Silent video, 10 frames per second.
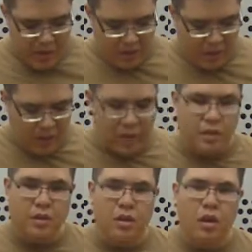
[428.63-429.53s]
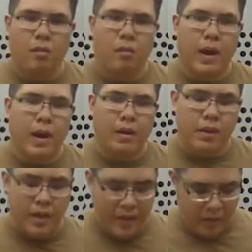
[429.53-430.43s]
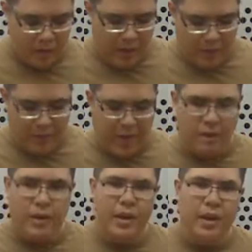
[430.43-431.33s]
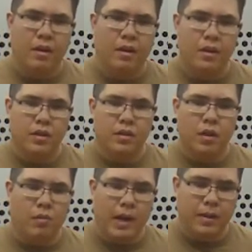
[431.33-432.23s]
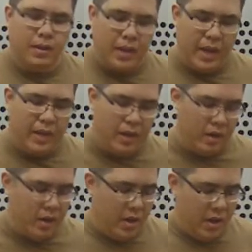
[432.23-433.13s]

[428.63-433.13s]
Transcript: As long as there's no round on the little elevator in there, there's no round inside there,